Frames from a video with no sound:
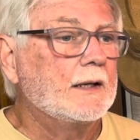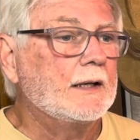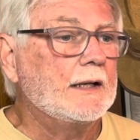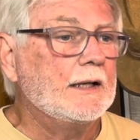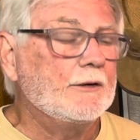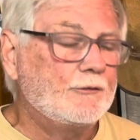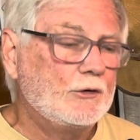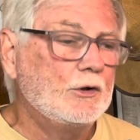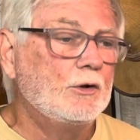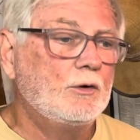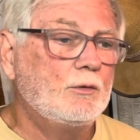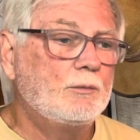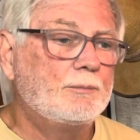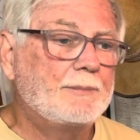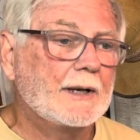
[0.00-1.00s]
If
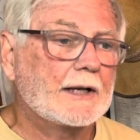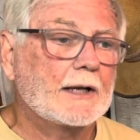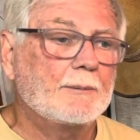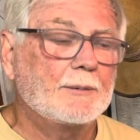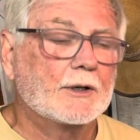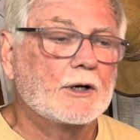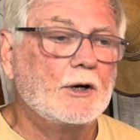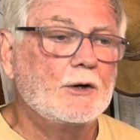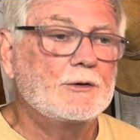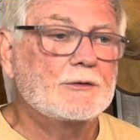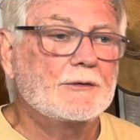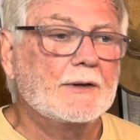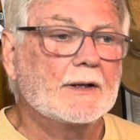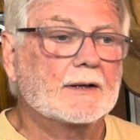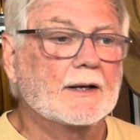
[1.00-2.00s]
you pick up a coach
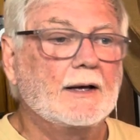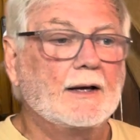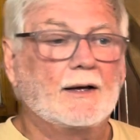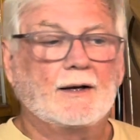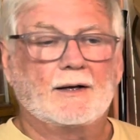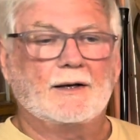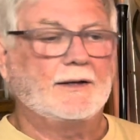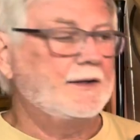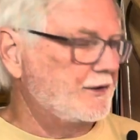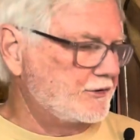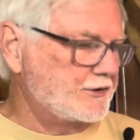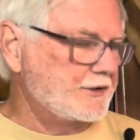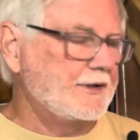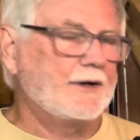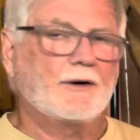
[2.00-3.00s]
that an
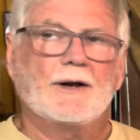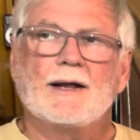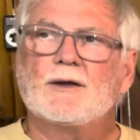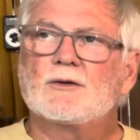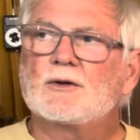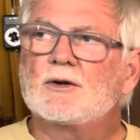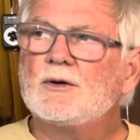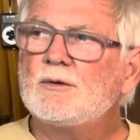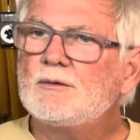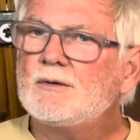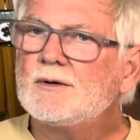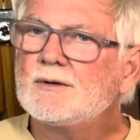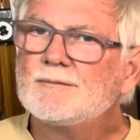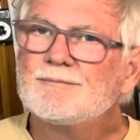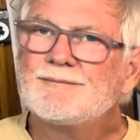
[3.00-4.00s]
engineer has owned,
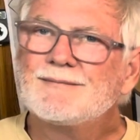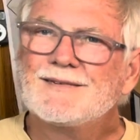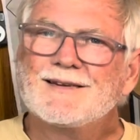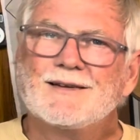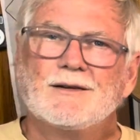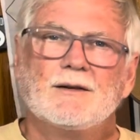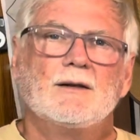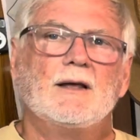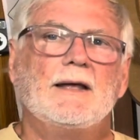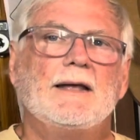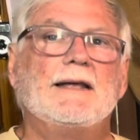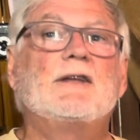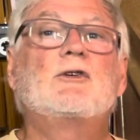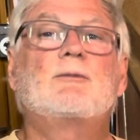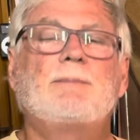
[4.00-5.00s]

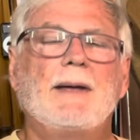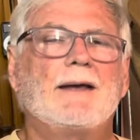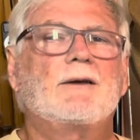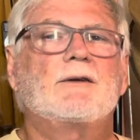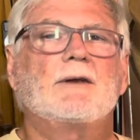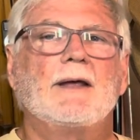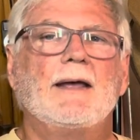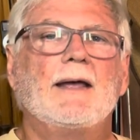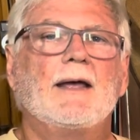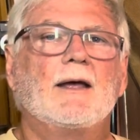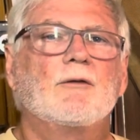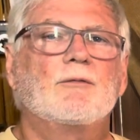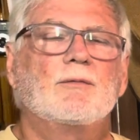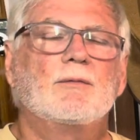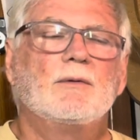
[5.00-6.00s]
expect to
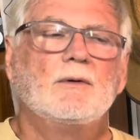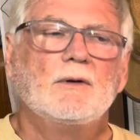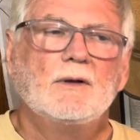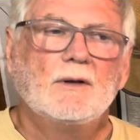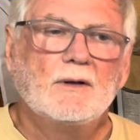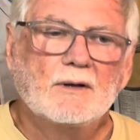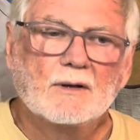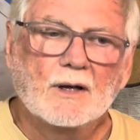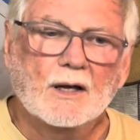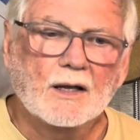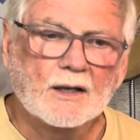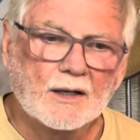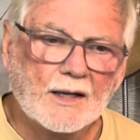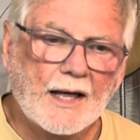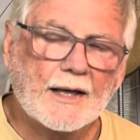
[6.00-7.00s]
have a
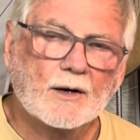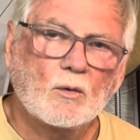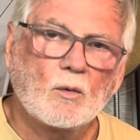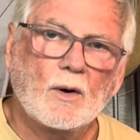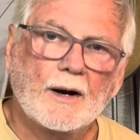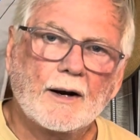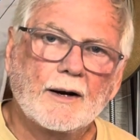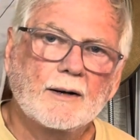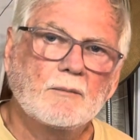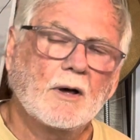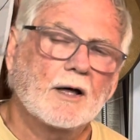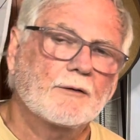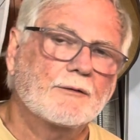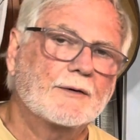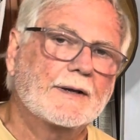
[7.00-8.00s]
lot of wiring
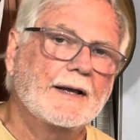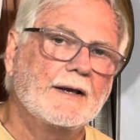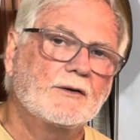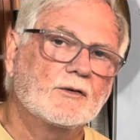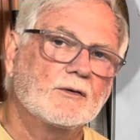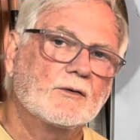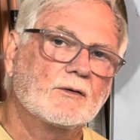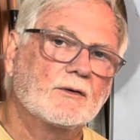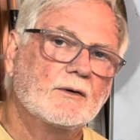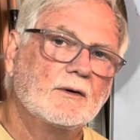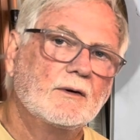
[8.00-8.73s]
modifications.